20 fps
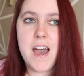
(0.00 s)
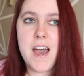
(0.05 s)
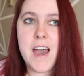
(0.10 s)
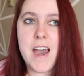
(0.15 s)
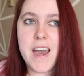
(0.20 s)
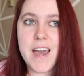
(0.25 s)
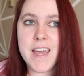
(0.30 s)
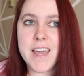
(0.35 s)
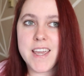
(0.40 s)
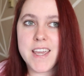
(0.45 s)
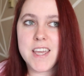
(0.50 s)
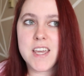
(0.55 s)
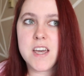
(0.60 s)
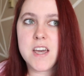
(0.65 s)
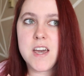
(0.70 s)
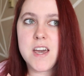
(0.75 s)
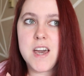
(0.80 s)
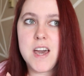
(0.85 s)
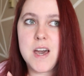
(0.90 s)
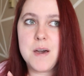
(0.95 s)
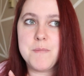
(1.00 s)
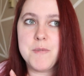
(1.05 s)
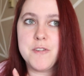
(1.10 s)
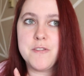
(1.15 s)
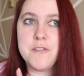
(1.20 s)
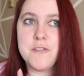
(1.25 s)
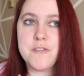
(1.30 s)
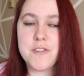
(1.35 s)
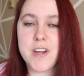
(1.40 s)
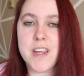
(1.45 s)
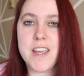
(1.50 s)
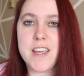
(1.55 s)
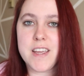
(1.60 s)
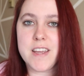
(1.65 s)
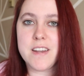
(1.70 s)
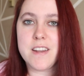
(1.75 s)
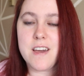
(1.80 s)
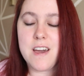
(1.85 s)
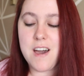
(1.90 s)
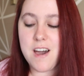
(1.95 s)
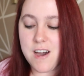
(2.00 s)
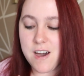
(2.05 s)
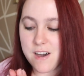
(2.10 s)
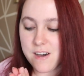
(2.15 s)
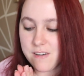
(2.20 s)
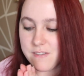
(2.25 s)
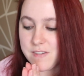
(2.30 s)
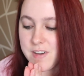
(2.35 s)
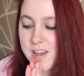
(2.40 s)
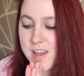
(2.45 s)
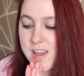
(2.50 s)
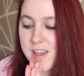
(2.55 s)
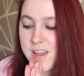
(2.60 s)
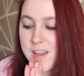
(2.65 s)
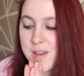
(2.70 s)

I am afraid of